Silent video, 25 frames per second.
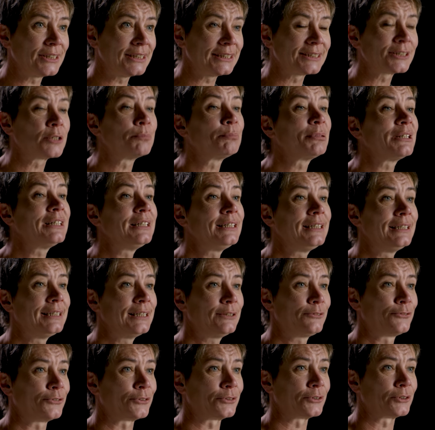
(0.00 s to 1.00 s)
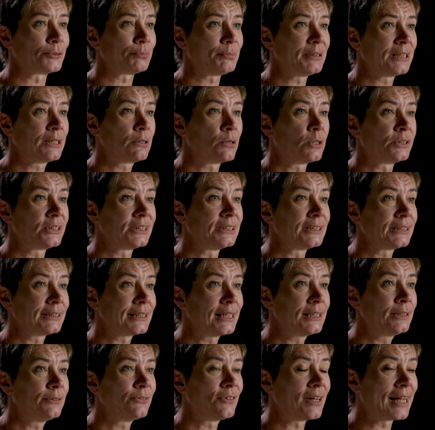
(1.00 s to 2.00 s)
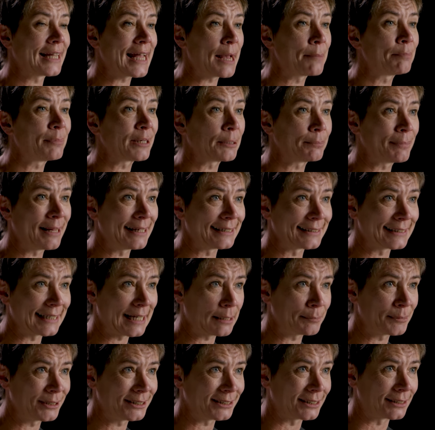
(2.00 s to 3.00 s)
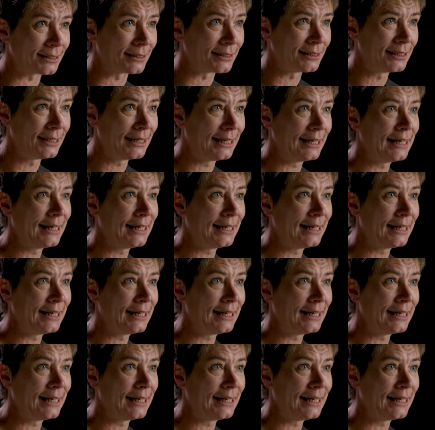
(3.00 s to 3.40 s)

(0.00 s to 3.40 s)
it's completely different, because instead of iambic pentameter,